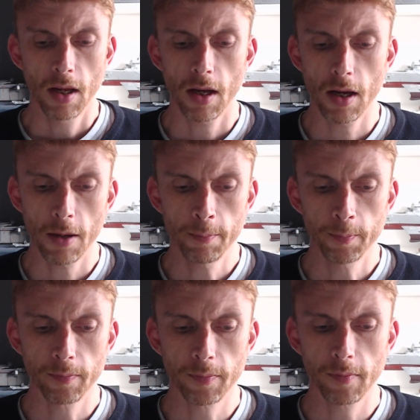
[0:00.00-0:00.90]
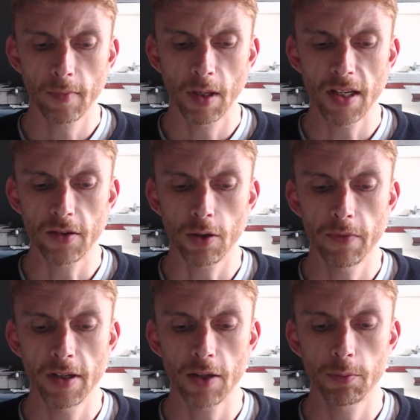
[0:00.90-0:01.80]
So
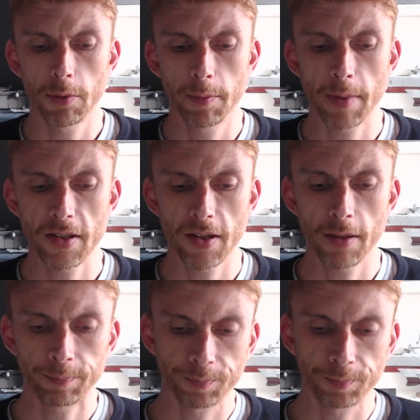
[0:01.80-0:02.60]
hopefully next week will be better.